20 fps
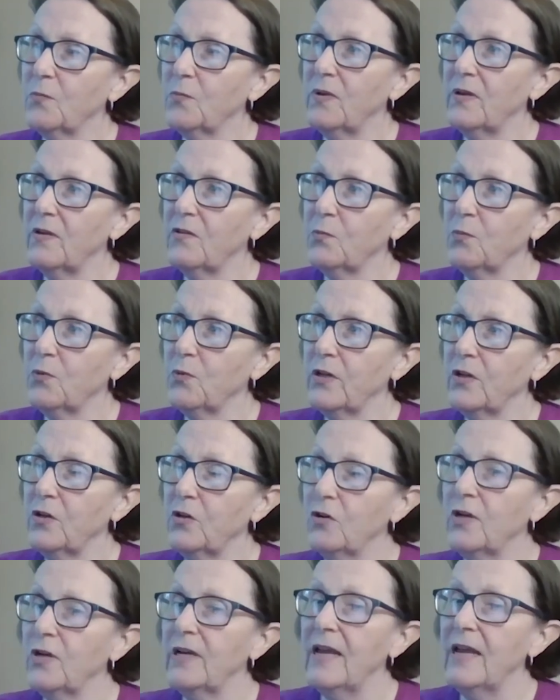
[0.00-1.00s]
is pretty
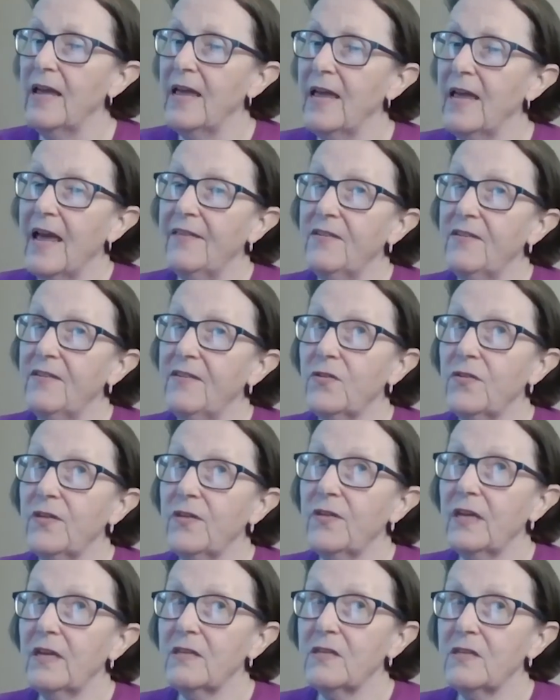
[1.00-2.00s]
good. And the other
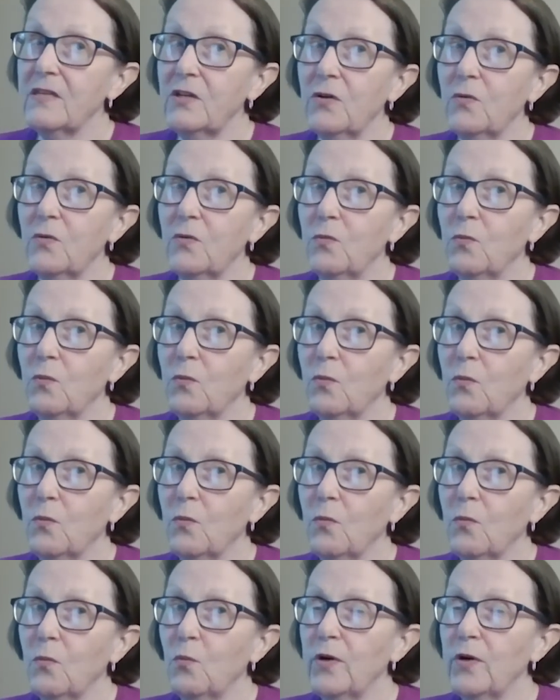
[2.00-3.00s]
thing is,
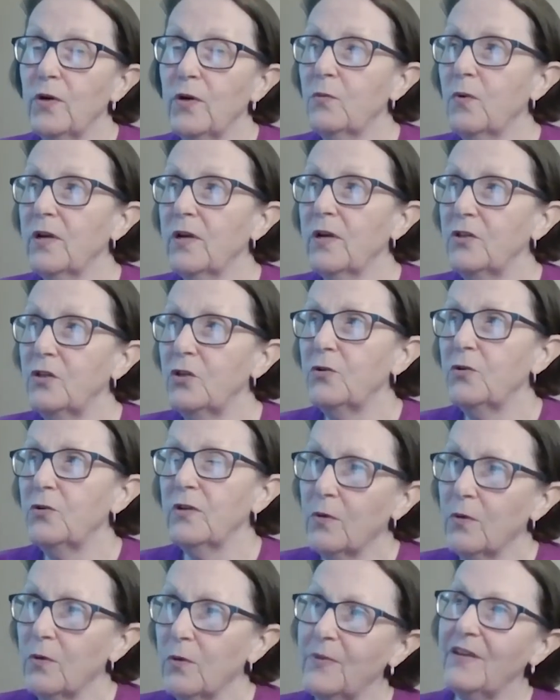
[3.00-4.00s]
what do you want to do? Do
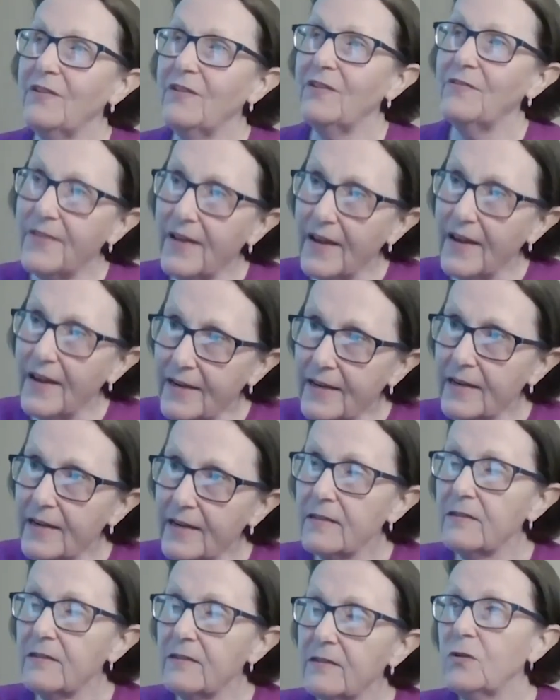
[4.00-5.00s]
you want to be in
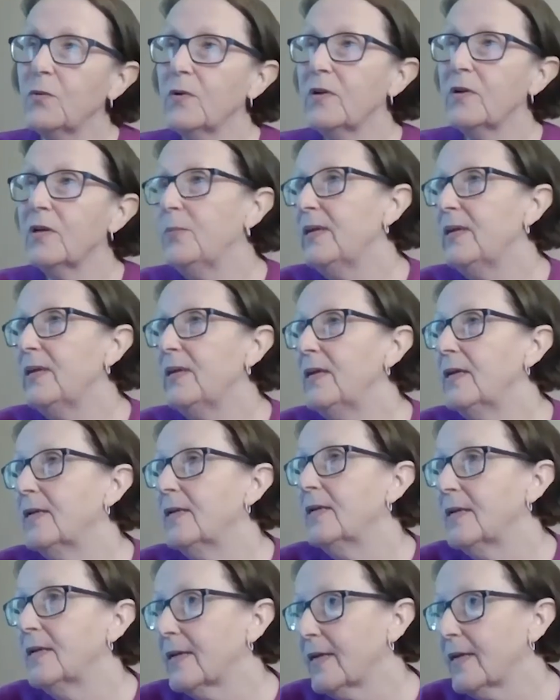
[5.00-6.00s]
finance? Do you want to be
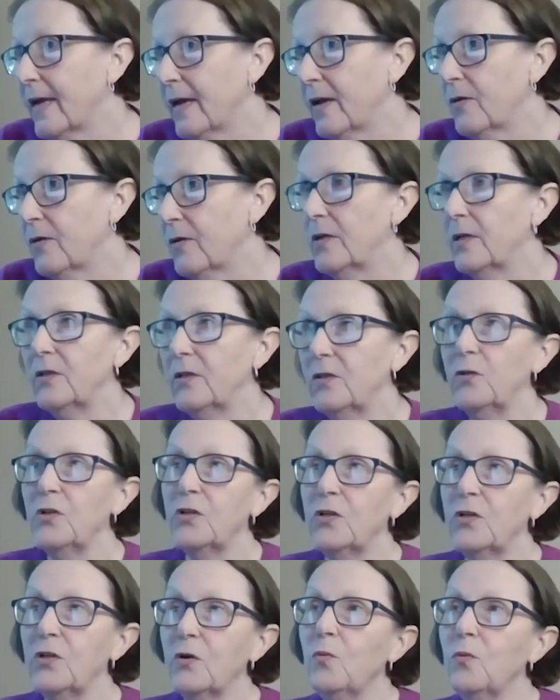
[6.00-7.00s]
in
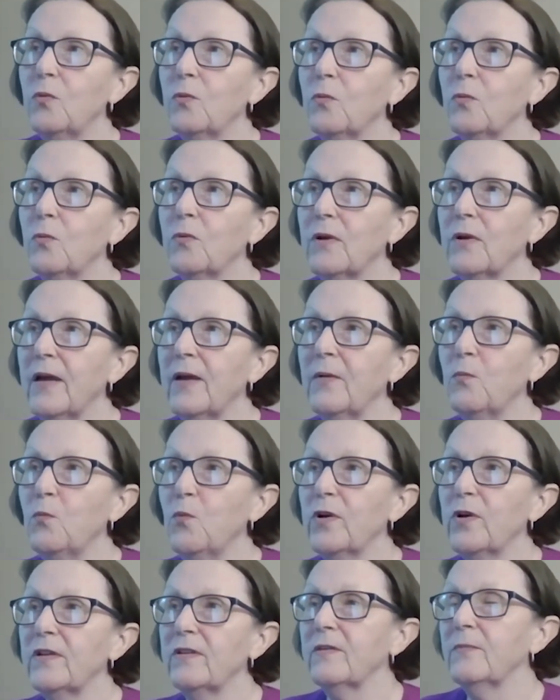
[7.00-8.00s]
accounting? And
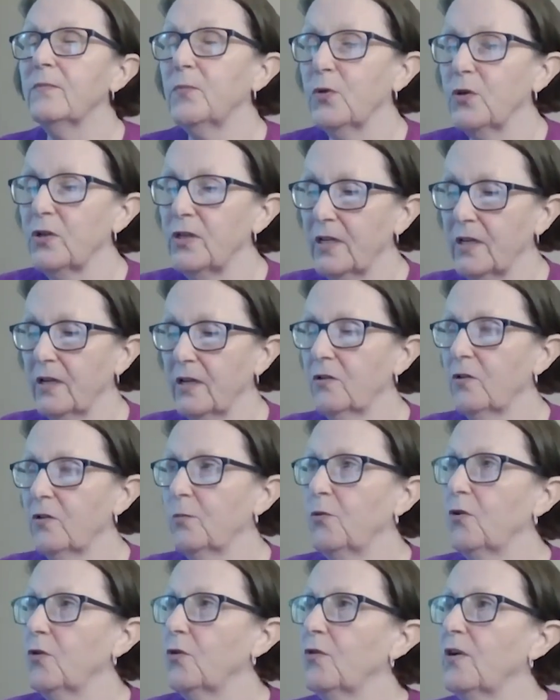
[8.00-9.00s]
what particular
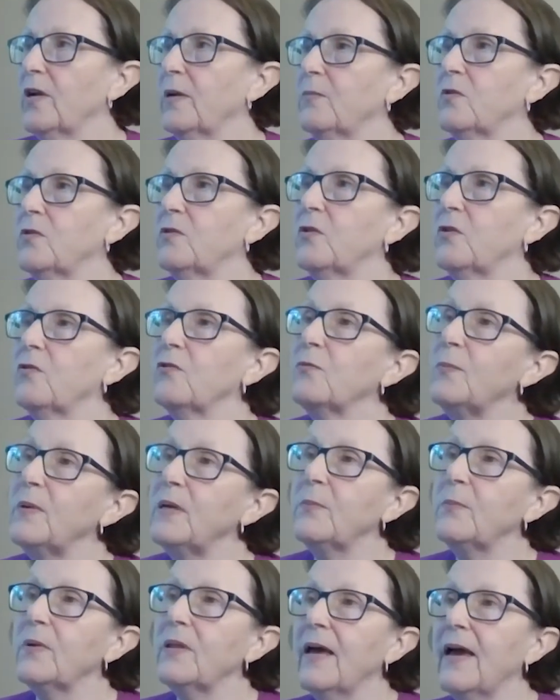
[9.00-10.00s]
programs do those
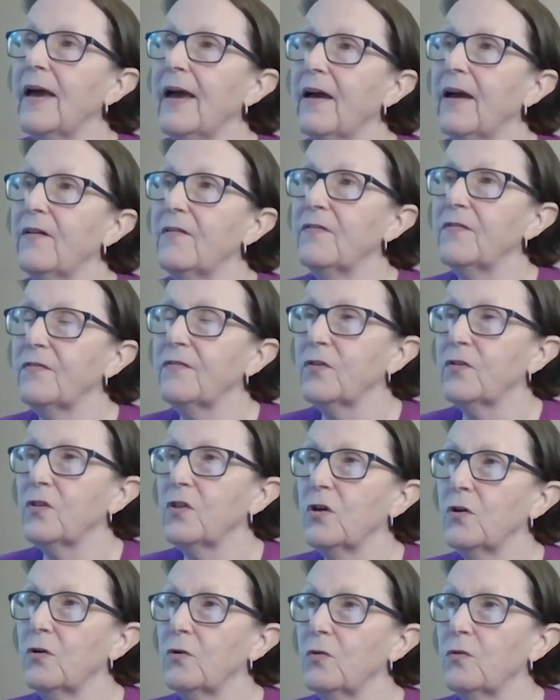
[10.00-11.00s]
people have for
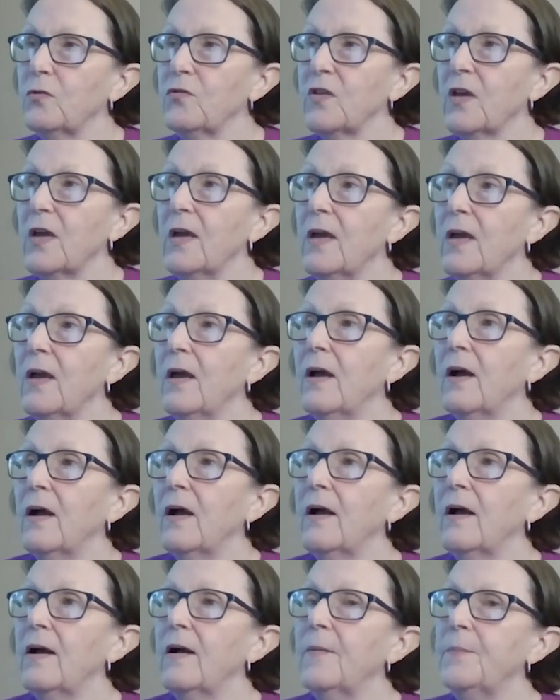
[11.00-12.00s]
those?
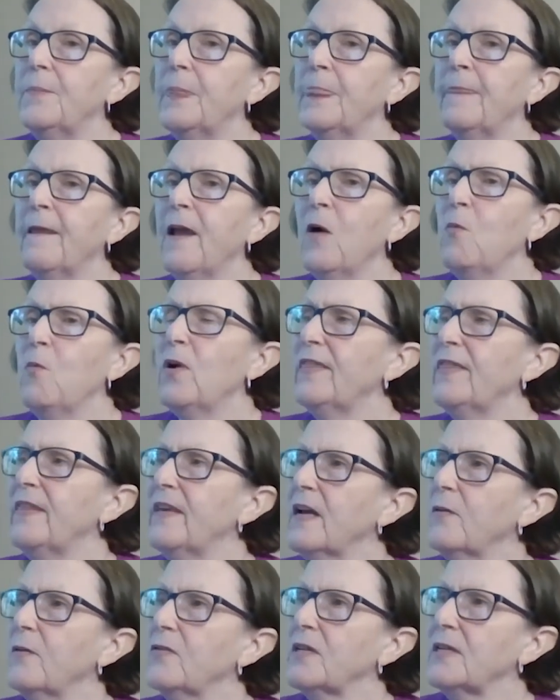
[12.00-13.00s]
One thing
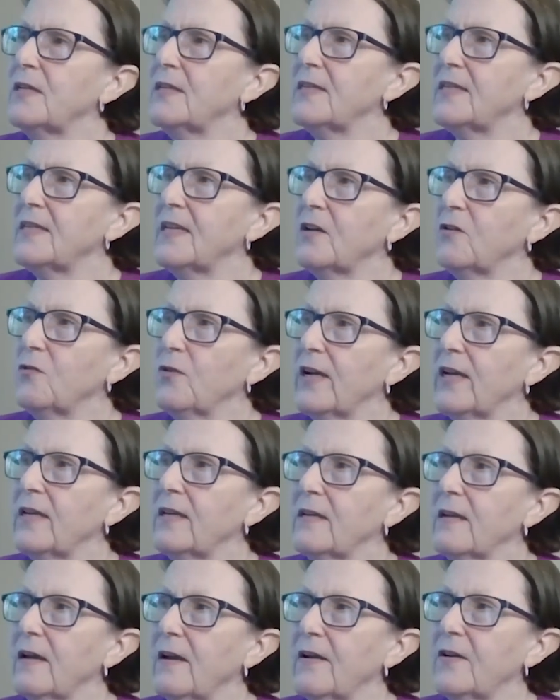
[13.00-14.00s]
I was going to say, Greg,
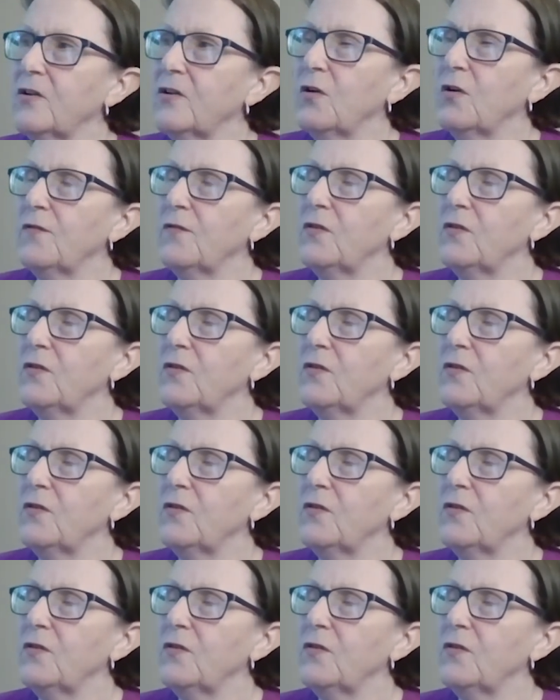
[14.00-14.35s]
I don't know if